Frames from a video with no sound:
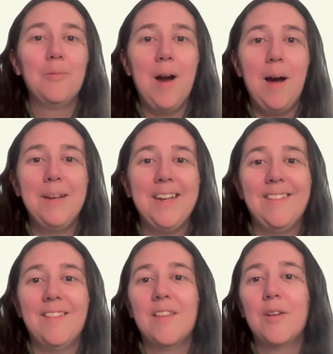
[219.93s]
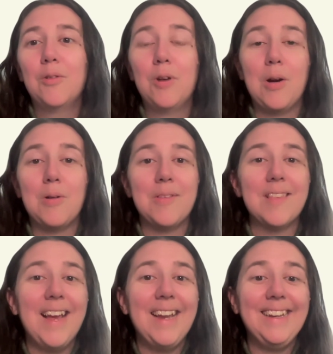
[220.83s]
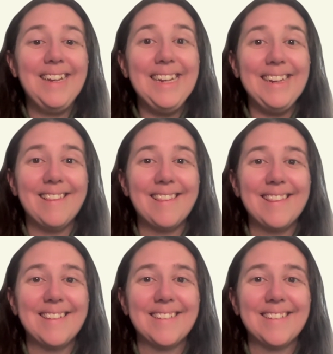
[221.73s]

robins, crows, and geese.